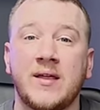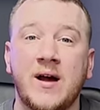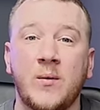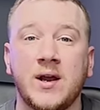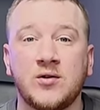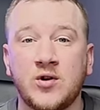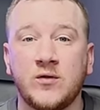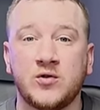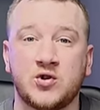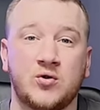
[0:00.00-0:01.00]
That way, you know
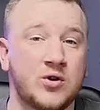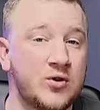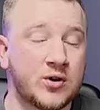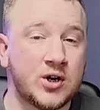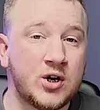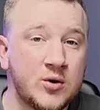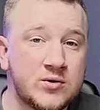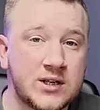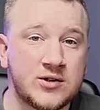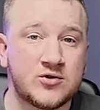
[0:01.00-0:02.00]
for sure you're not going to lose
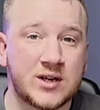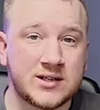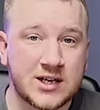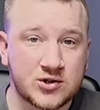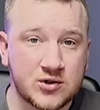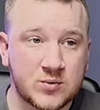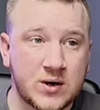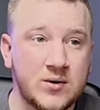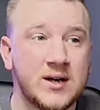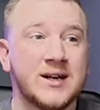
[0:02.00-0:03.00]
it in the transaction as well.